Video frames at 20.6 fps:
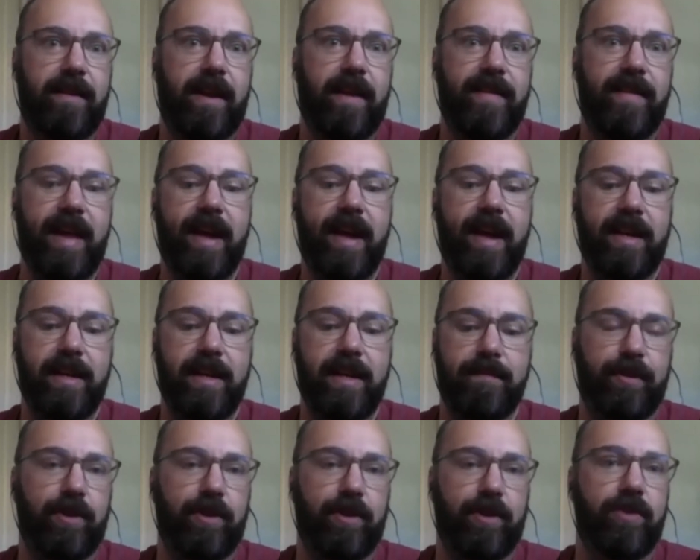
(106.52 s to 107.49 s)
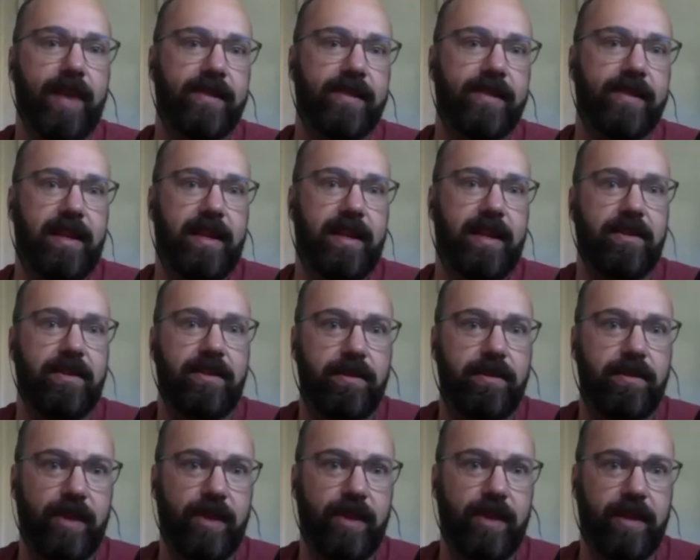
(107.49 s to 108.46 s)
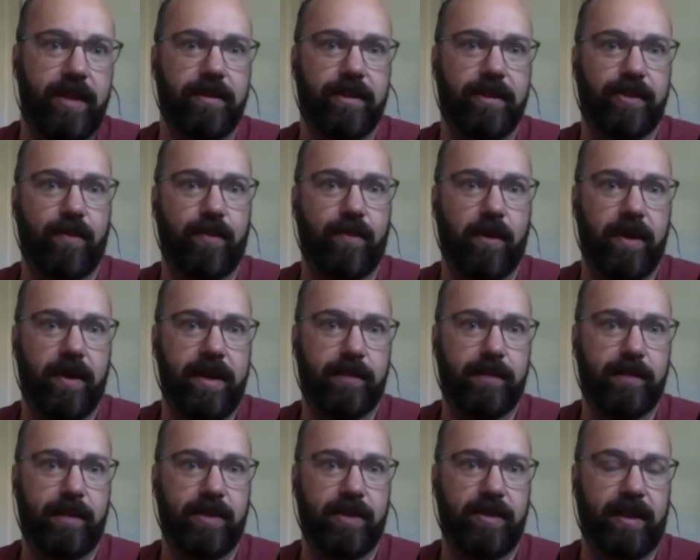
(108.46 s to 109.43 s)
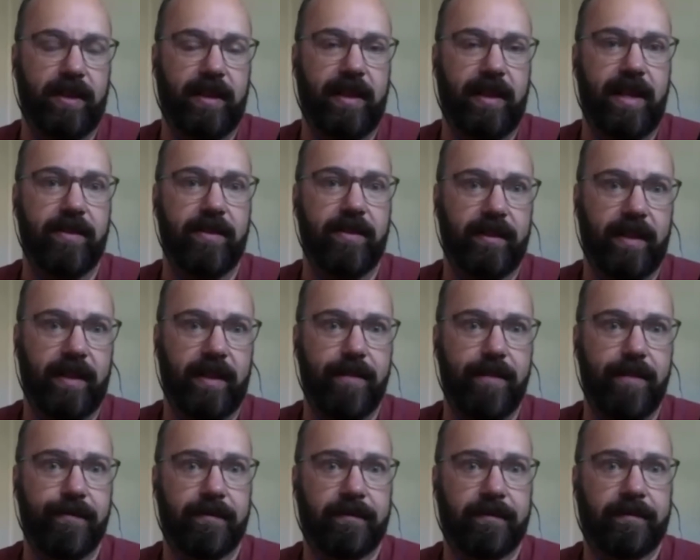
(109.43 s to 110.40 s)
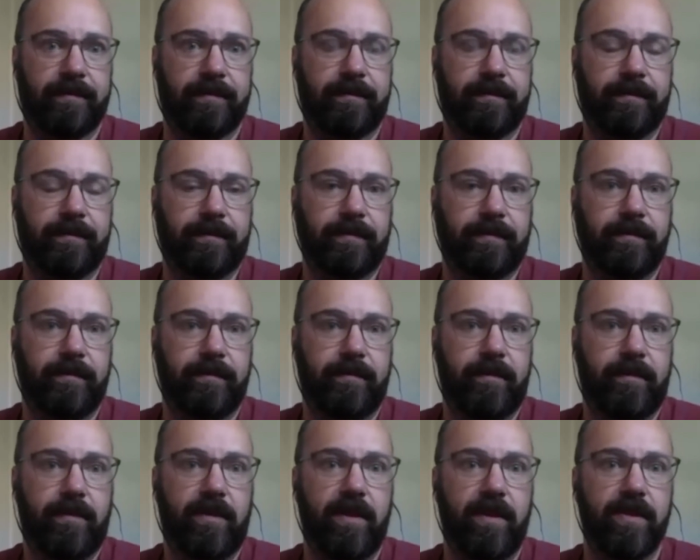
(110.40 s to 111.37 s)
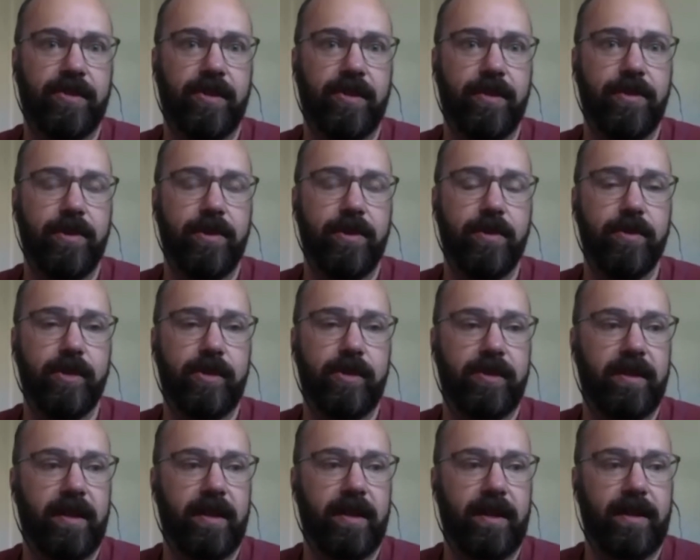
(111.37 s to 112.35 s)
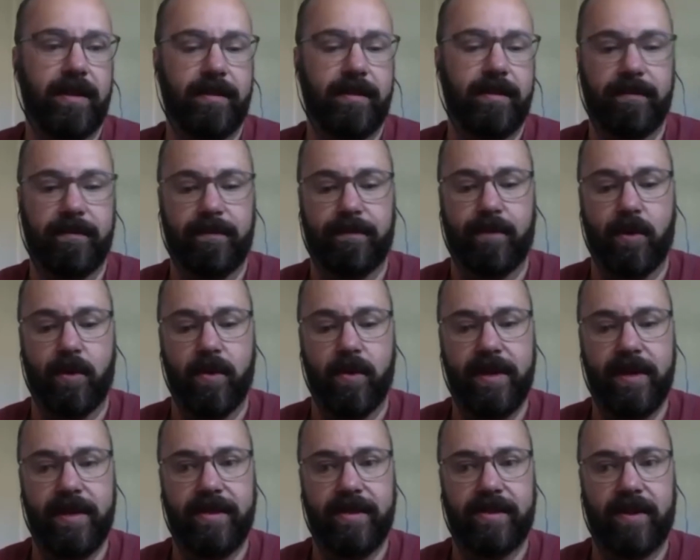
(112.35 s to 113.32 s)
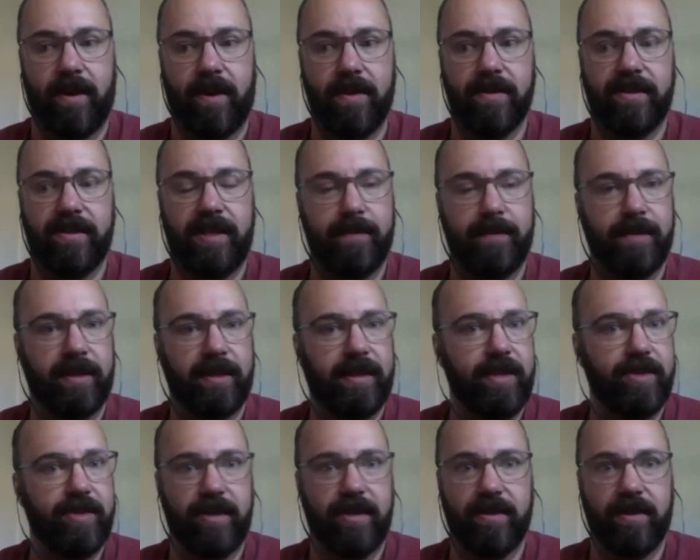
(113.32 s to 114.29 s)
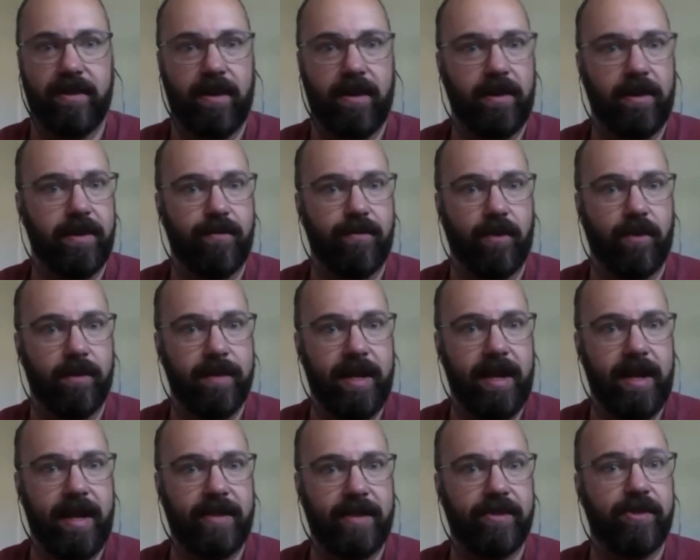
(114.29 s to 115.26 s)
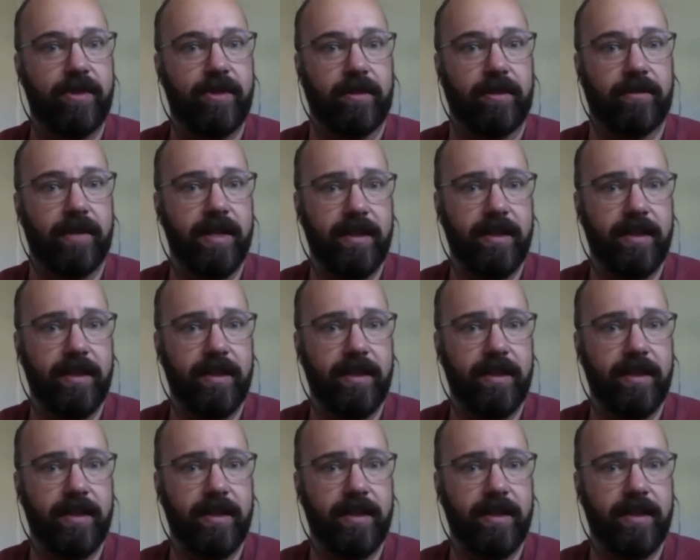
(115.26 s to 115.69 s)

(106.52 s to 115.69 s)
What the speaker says: that can progress into gender dysphoria, especially later in life. So those boys aren't typically gender nonconforming as children.